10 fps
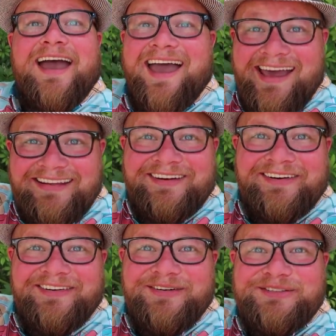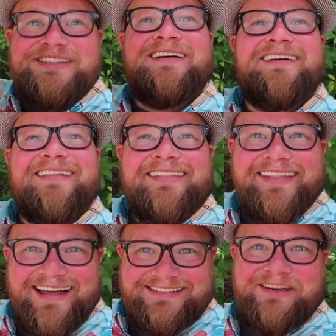Anywho's,
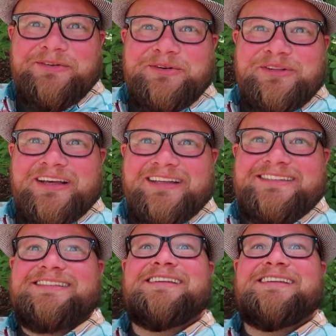let's go do this.